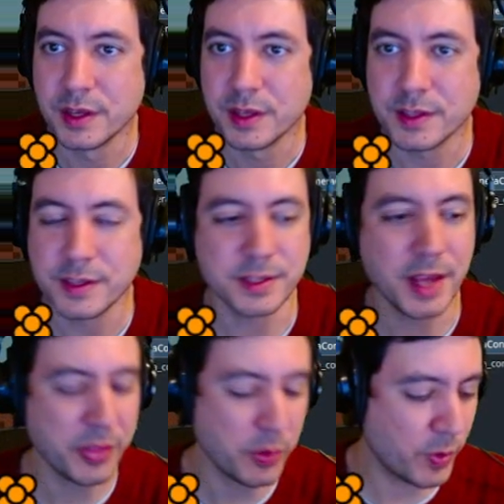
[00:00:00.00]
This is
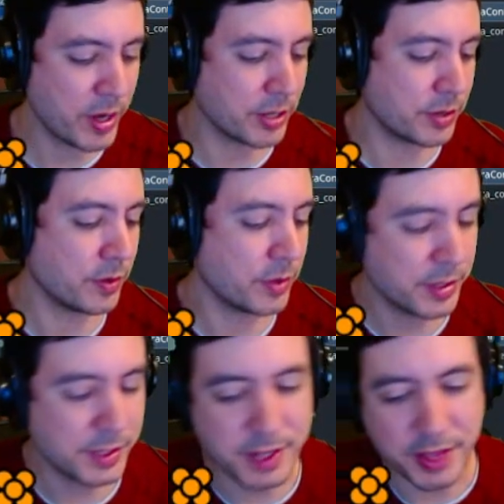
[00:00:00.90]
not
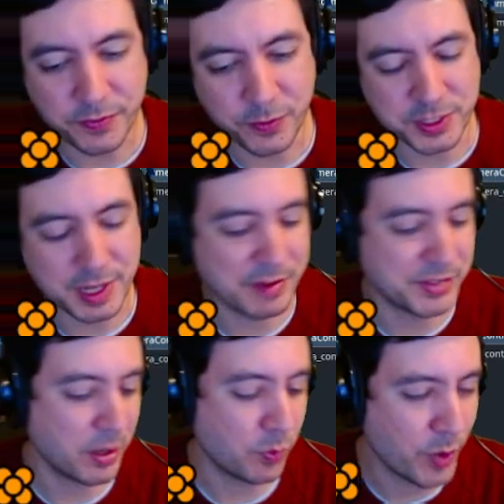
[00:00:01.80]
the first time I've
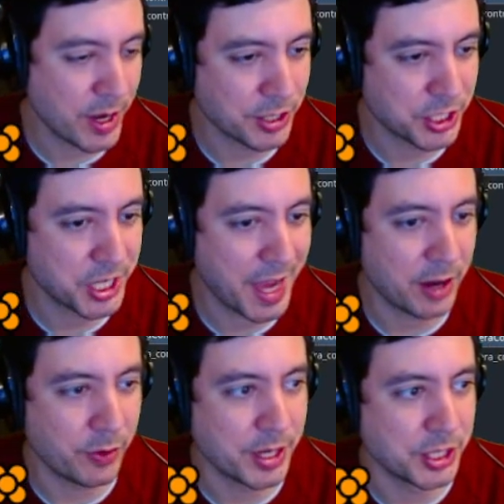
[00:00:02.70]
seen a weird
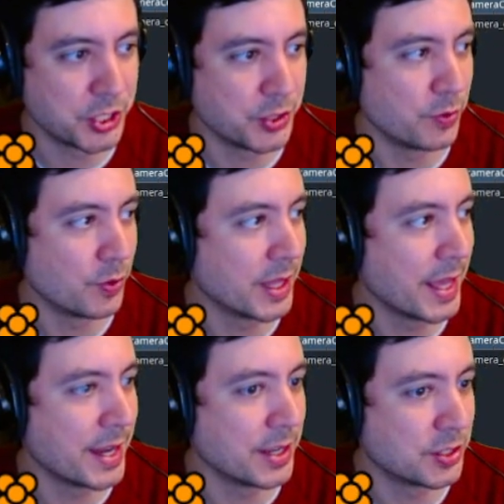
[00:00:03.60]
shadow issue
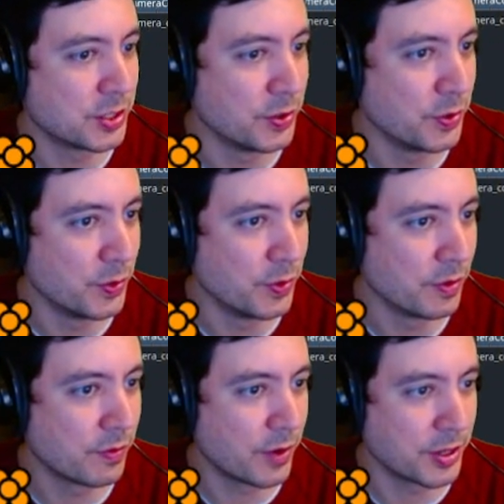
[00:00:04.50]
related
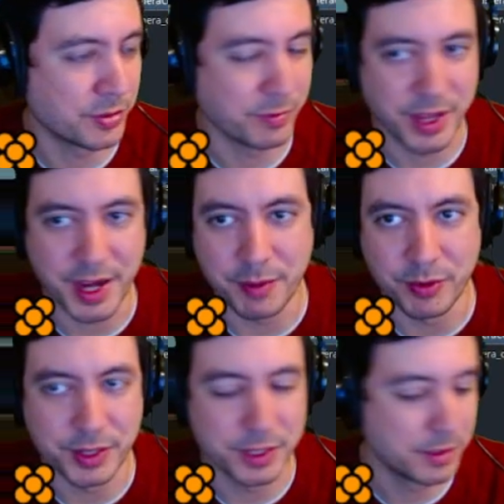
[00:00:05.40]
to Frustrum camera.